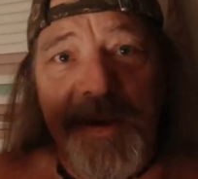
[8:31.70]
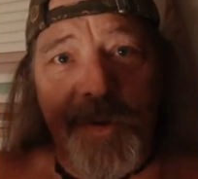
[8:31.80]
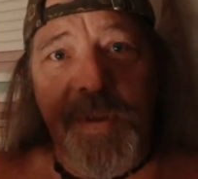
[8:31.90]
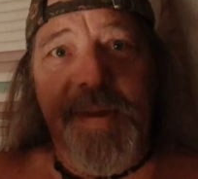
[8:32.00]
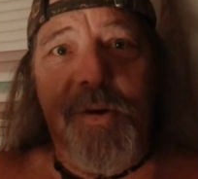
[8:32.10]

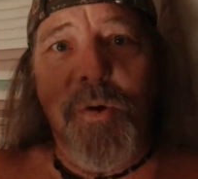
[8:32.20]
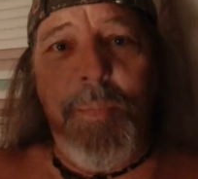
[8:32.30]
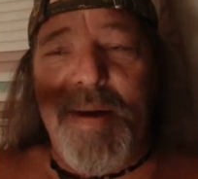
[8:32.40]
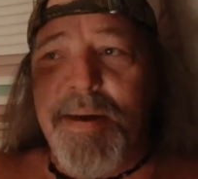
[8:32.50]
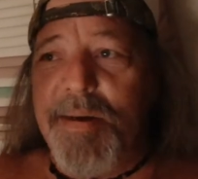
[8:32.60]
it's really
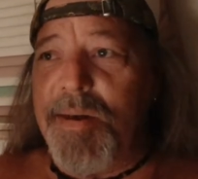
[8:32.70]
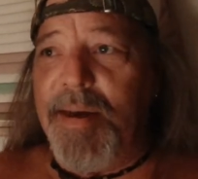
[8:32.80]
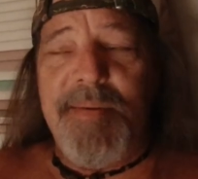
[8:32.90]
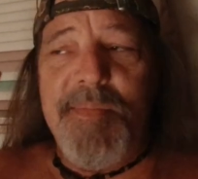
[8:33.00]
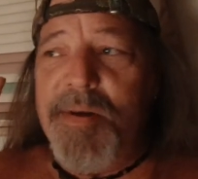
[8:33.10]
cool because
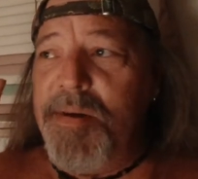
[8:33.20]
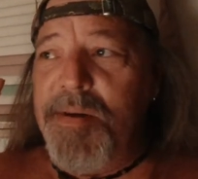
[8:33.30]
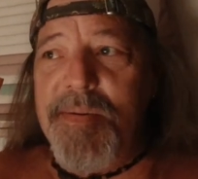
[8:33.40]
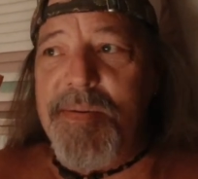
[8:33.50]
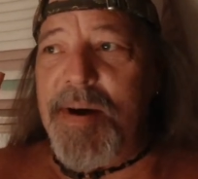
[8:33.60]
like
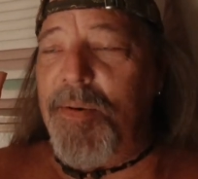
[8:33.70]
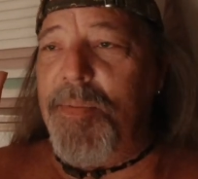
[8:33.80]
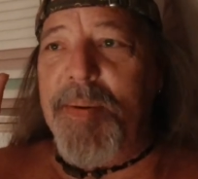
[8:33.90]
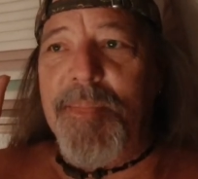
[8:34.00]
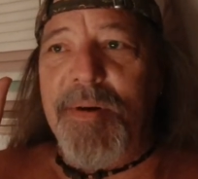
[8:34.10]
I
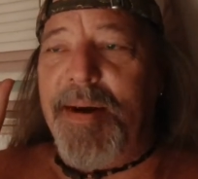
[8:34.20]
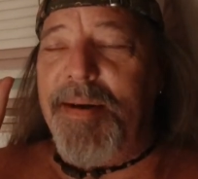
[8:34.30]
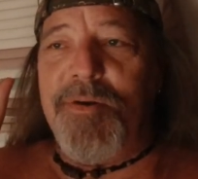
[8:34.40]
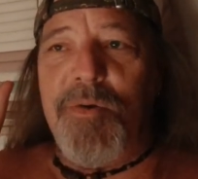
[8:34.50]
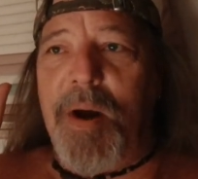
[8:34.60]
remember
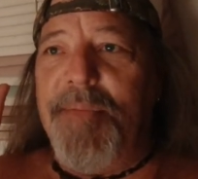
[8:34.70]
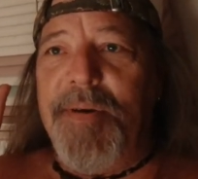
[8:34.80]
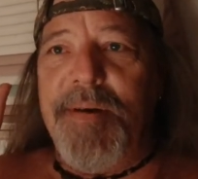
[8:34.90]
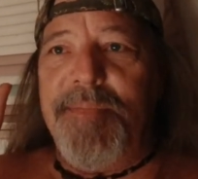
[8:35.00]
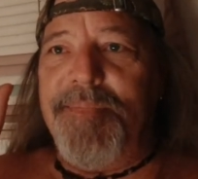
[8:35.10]
like
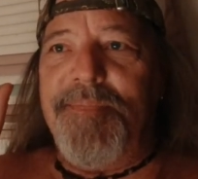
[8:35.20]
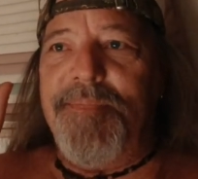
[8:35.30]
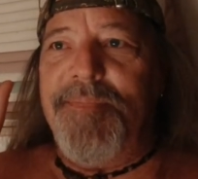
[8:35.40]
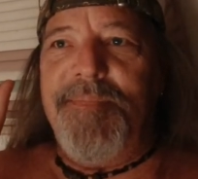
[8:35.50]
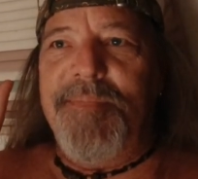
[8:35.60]
driving
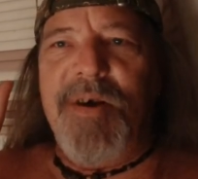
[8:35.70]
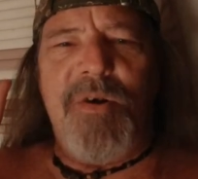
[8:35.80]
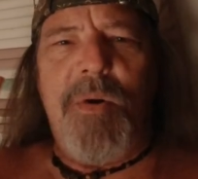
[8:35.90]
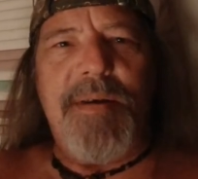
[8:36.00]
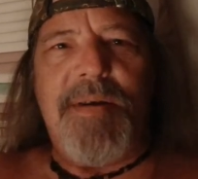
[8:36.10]

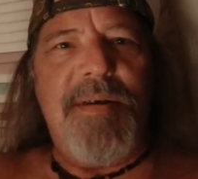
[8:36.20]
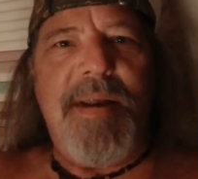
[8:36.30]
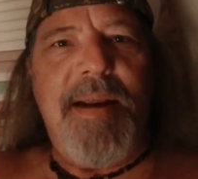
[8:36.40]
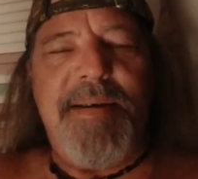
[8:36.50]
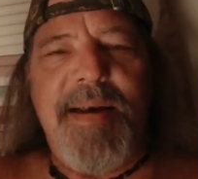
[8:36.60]
across the
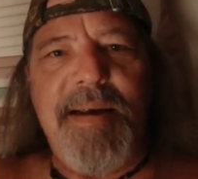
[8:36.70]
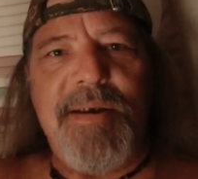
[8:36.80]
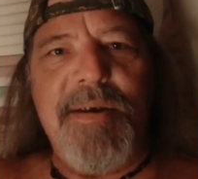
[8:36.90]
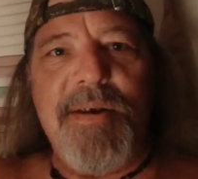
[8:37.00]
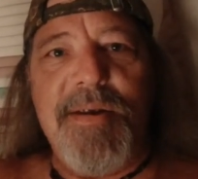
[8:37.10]
state of
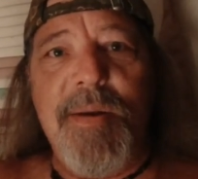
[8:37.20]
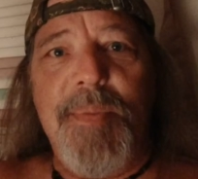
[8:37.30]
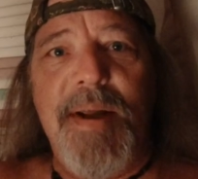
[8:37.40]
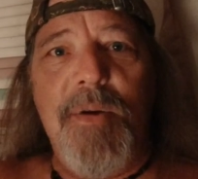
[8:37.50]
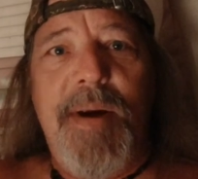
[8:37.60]
Texas and
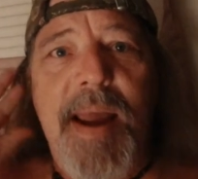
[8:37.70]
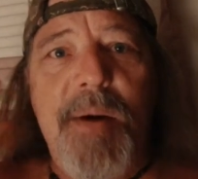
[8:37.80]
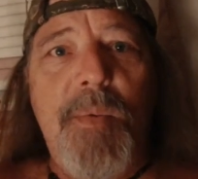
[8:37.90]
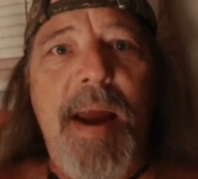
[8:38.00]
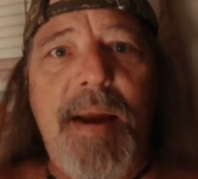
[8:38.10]
somebody going,
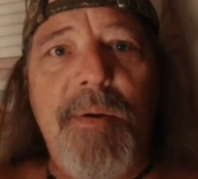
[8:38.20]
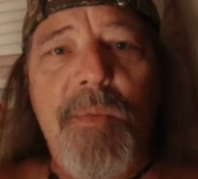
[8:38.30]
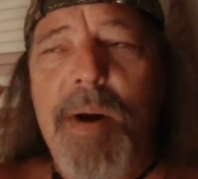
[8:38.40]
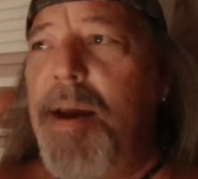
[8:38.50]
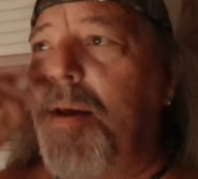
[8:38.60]
"Hey, Rick,
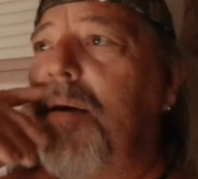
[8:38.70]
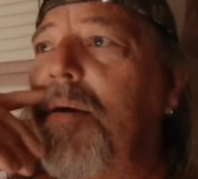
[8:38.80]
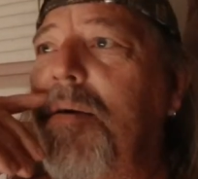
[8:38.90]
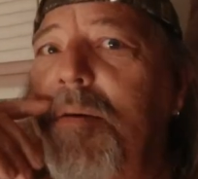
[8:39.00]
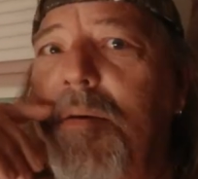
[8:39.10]
Rick."
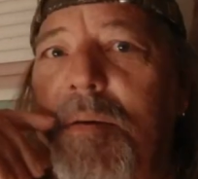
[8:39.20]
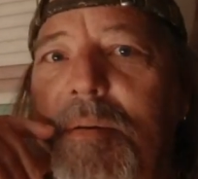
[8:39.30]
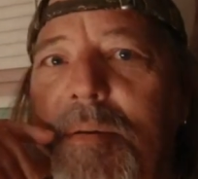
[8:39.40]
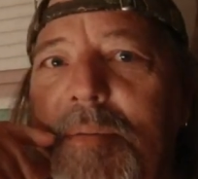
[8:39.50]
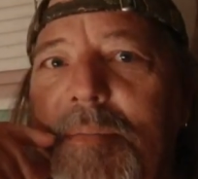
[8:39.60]

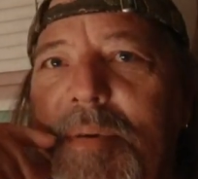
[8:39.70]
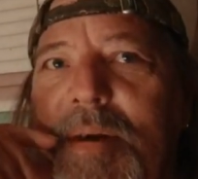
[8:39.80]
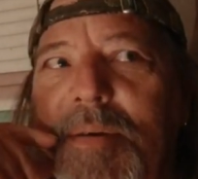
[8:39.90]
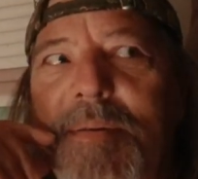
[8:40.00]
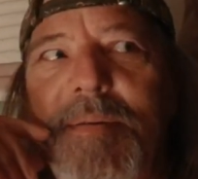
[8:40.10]

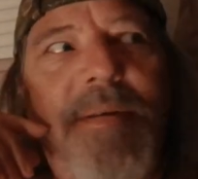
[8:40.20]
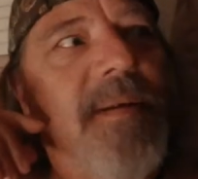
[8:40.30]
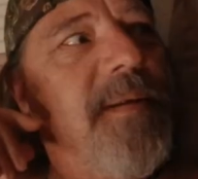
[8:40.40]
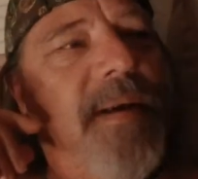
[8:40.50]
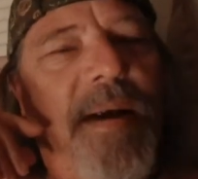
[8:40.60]
I go,
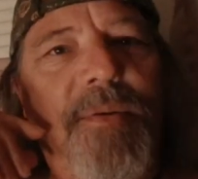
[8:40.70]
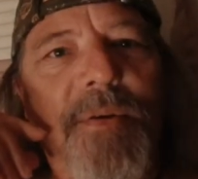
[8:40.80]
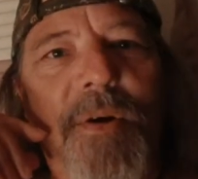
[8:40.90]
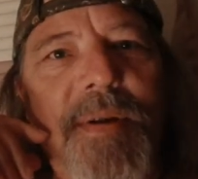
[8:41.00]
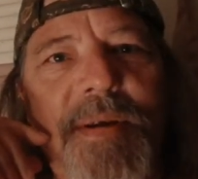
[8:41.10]
"I
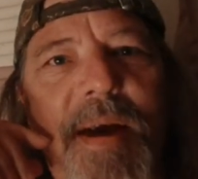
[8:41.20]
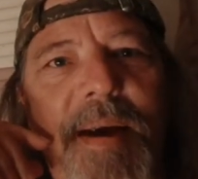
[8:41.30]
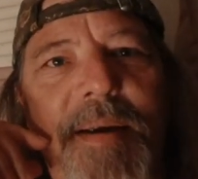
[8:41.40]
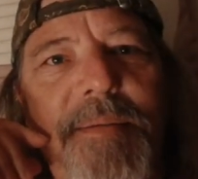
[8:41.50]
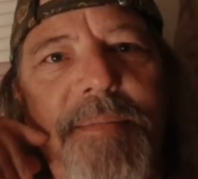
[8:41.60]
don't know this
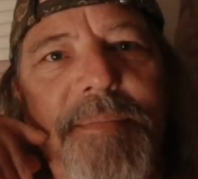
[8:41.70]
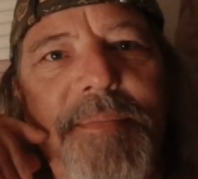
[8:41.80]
guy."